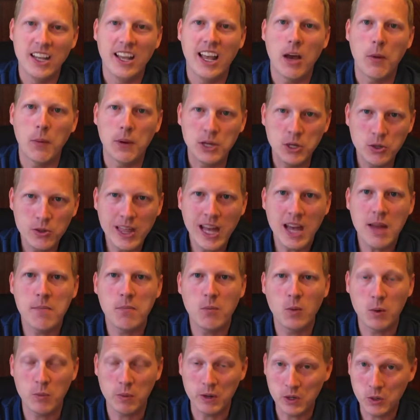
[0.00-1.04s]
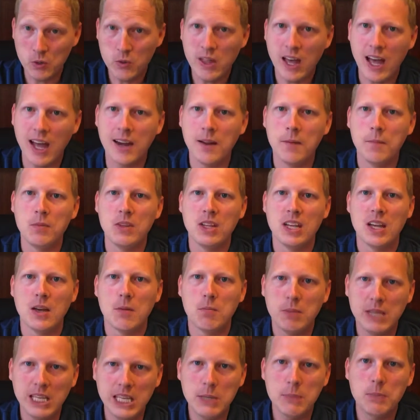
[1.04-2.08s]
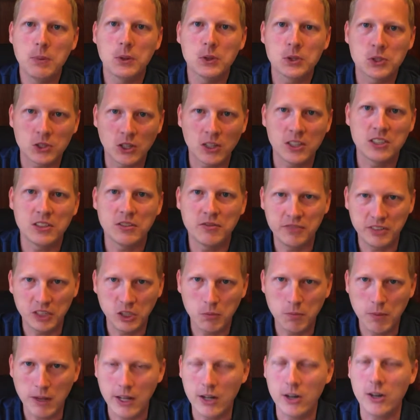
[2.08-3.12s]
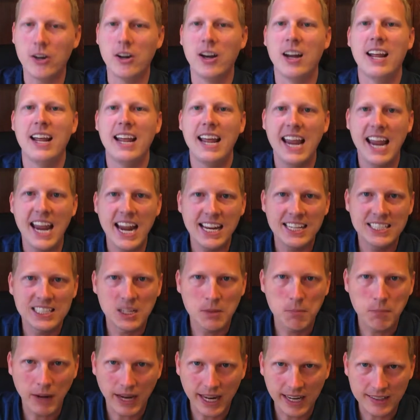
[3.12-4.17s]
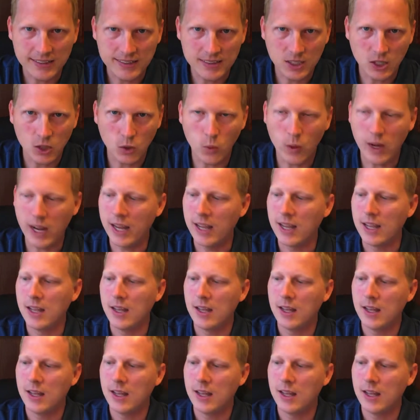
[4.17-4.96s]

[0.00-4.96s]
And when we do that, people start to feel better. Aches and pains go away.